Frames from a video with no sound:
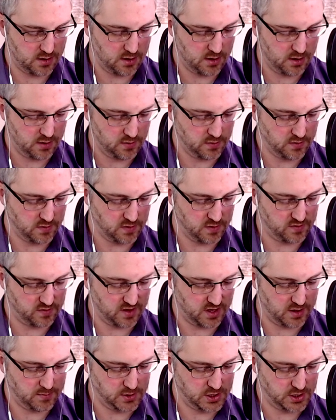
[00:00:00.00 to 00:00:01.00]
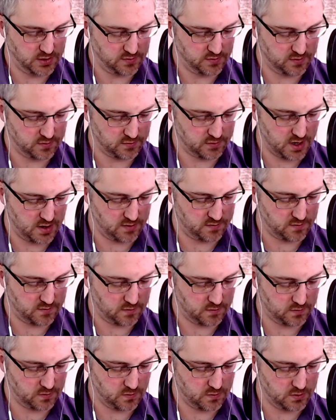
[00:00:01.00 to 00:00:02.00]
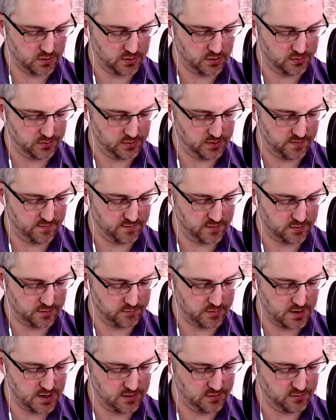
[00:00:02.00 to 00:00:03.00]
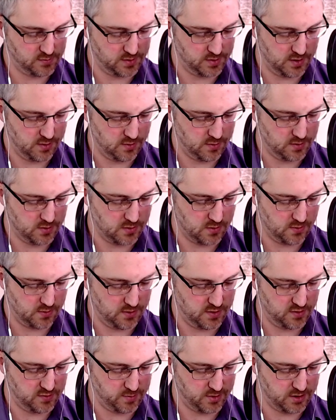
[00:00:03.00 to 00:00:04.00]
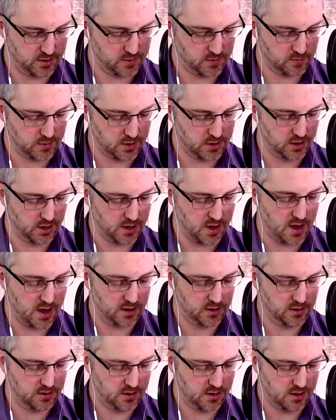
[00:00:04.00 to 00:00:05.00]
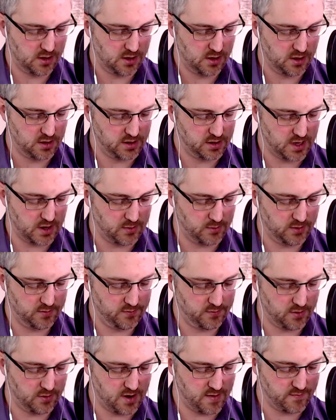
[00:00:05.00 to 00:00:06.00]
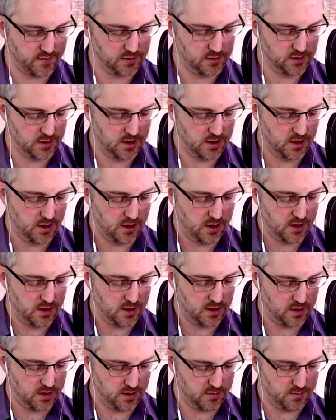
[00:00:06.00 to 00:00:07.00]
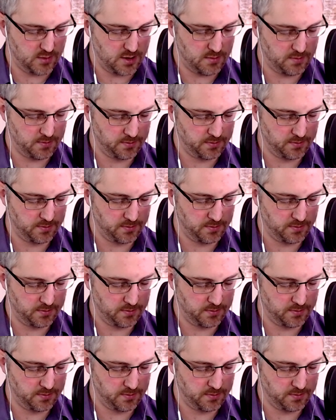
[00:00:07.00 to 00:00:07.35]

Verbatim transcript: Through the same Jesus Christ our Lord, who lives and reigns with you in the Holy Spirit, one God, now and forever. Amen.